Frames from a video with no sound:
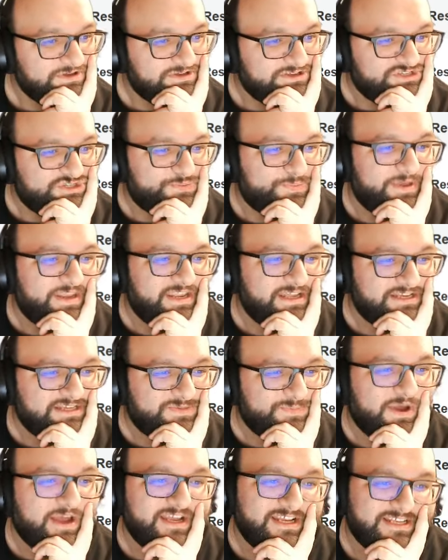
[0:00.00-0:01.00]
Spinning
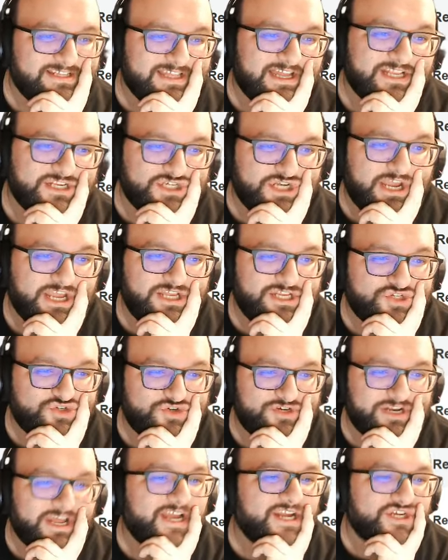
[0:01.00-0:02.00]
spikes that change
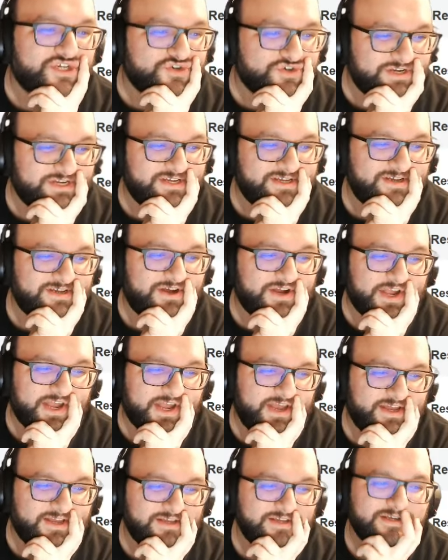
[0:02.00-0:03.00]
trajectory.
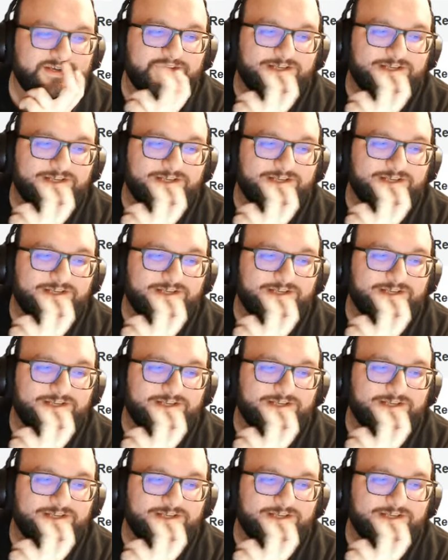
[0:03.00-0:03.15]
Okay.